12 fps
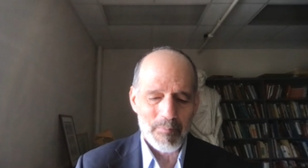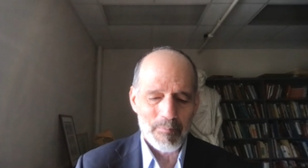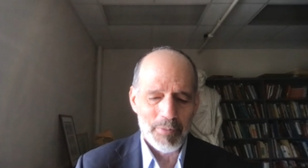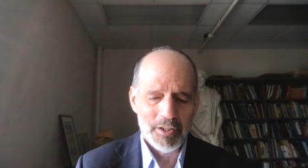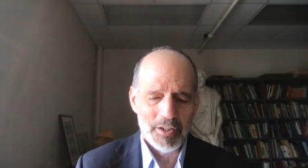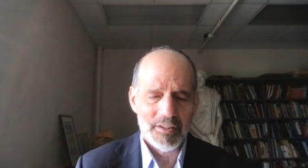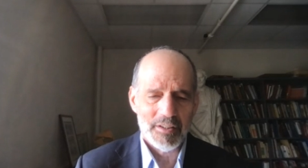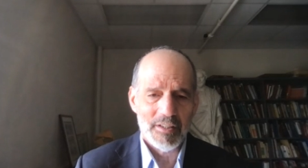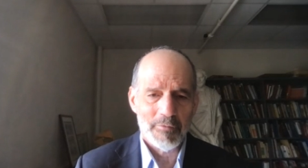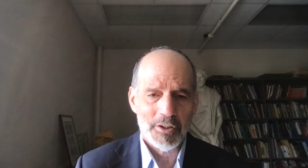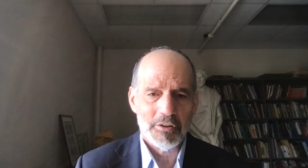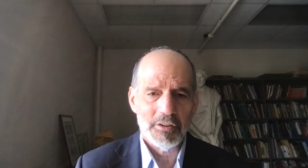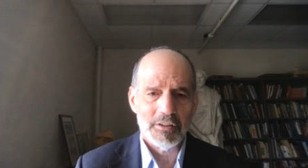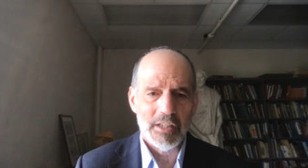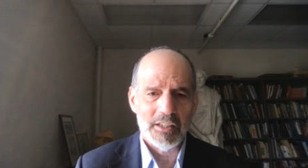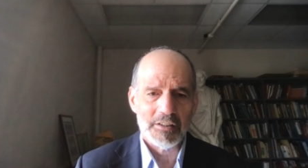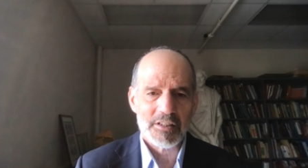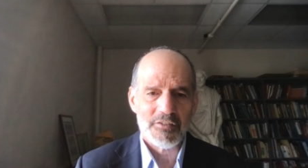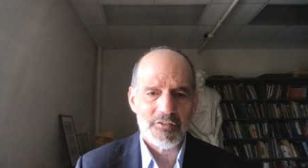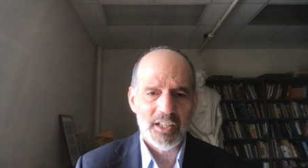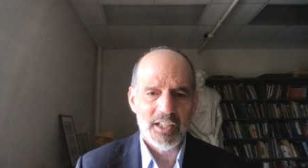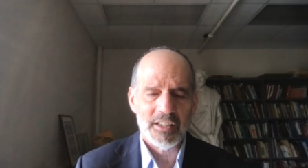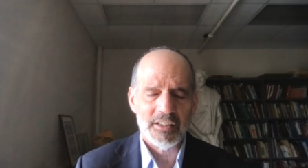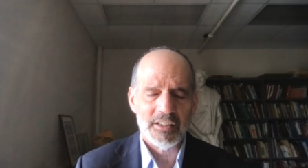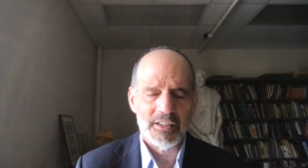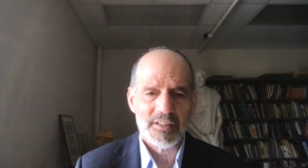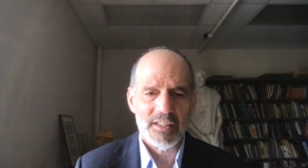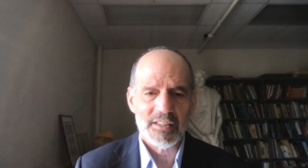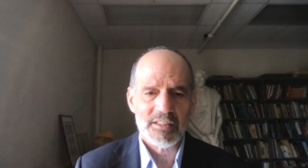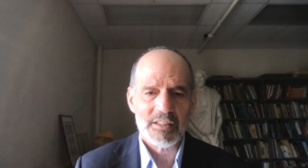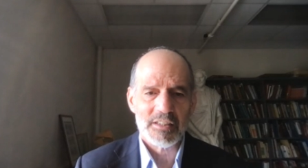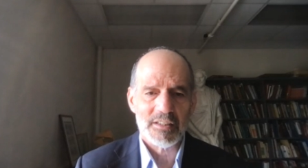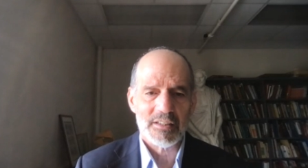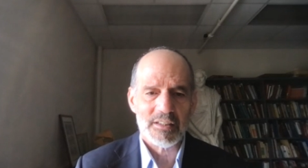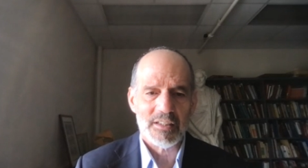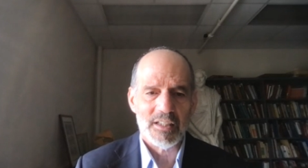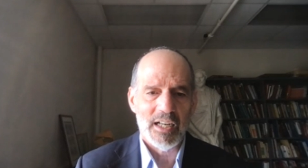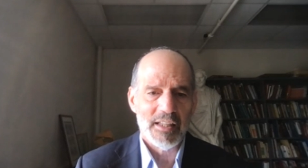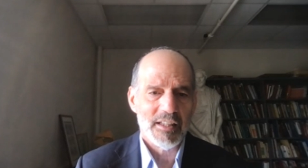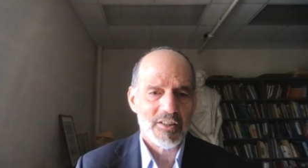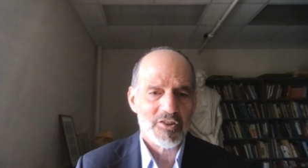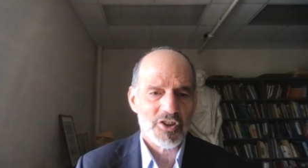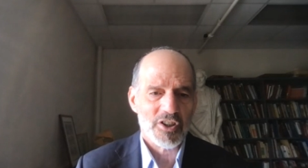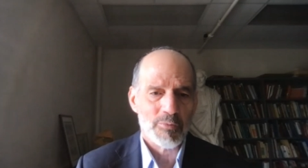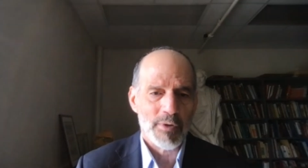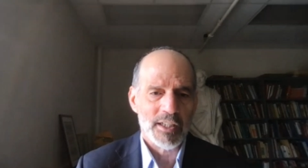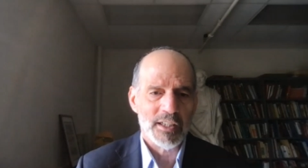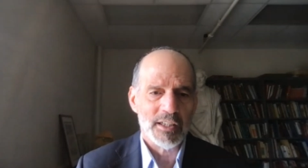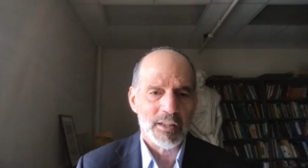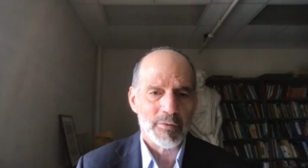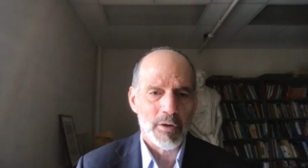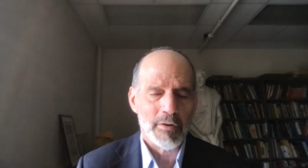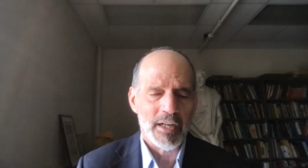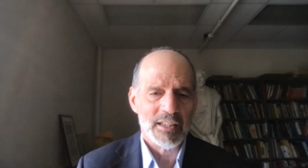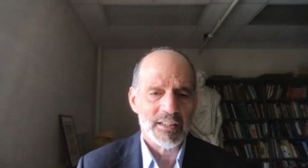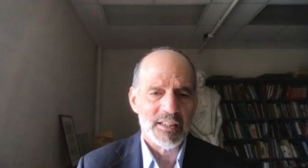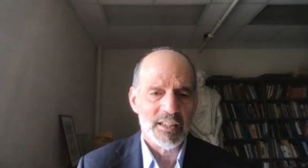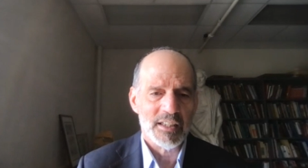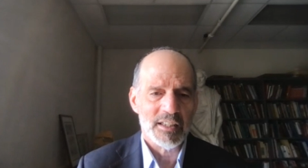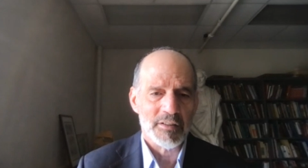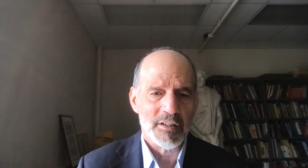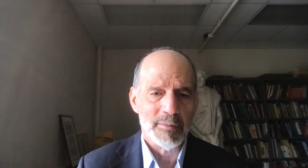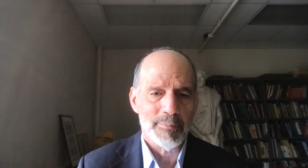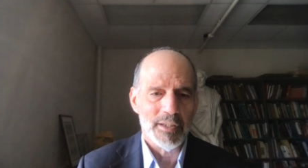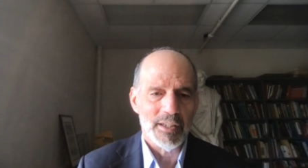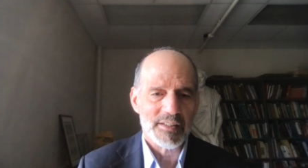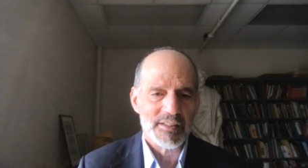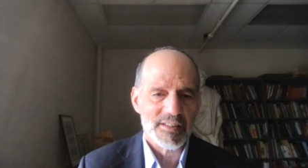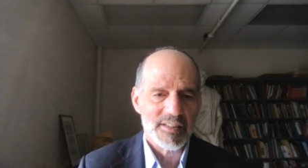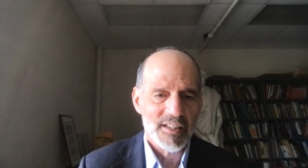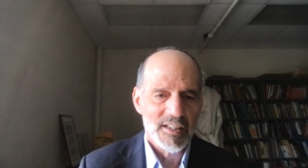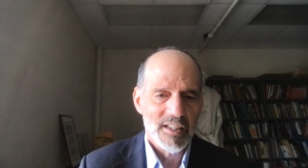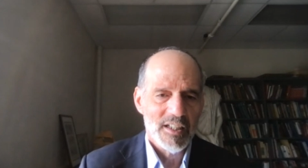But when all else fails, I think she's ready to throw Antony under the bus.